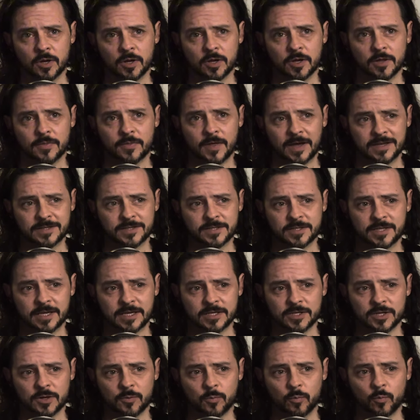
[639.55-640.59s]
that
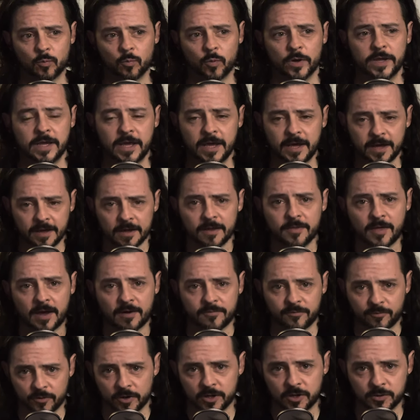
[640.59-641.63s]
we hear that
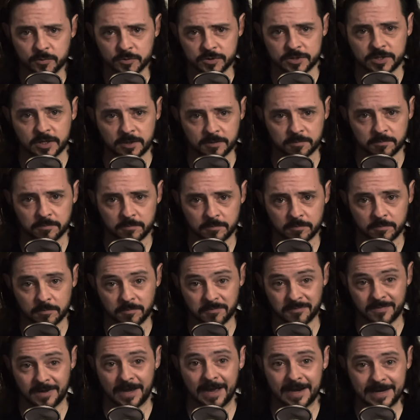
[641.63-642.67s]
frequency
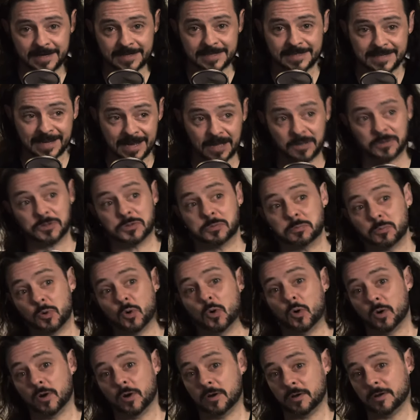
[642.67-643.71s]
and it sounds
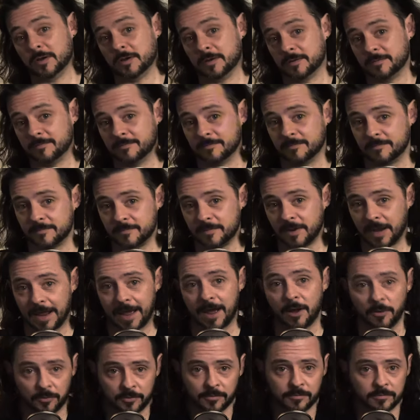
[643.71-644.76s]
more
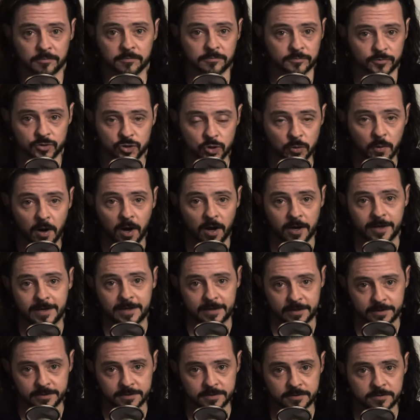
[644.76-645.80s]
loud to our
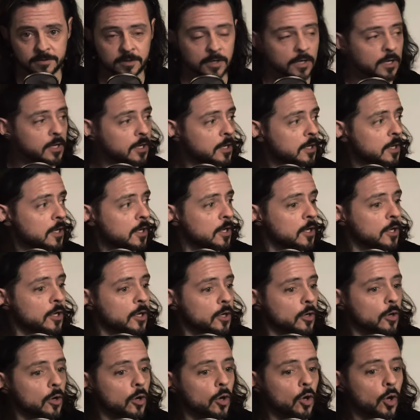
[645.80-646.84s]
ears.
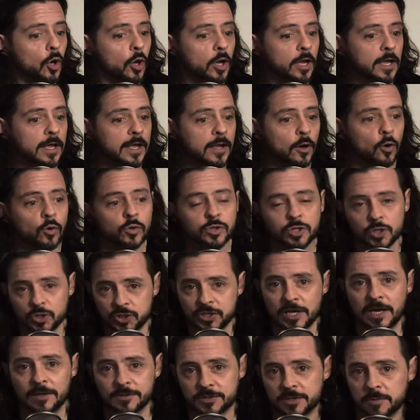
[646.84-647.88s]
It also
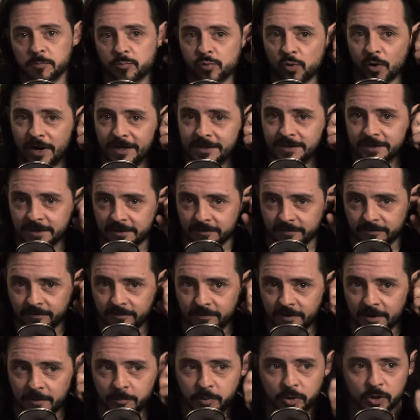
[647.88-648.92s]
sounds impressive
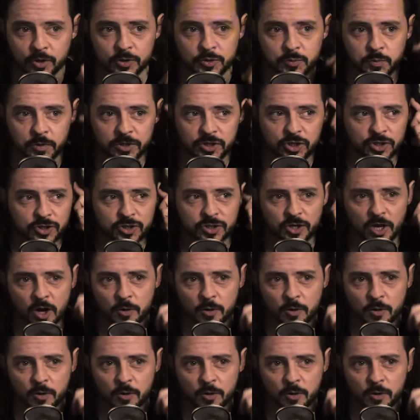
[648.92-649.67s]
because we just know